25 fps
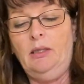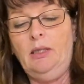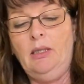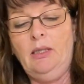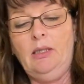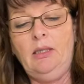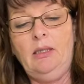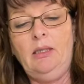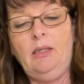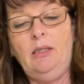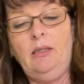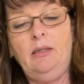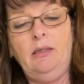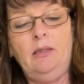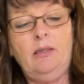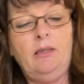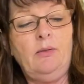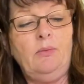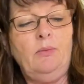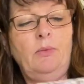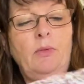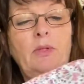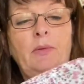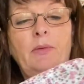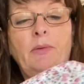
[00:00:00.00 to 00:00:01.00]
and
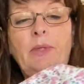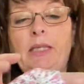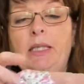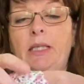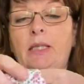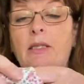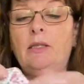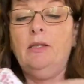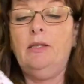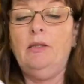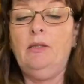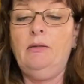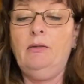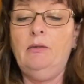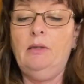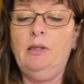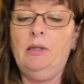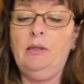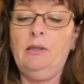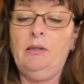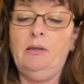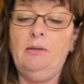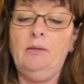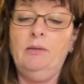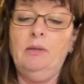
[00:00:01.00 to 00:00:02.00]
what we need to do
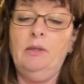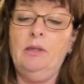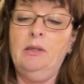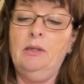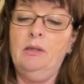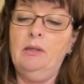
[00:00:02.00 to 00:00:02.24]
now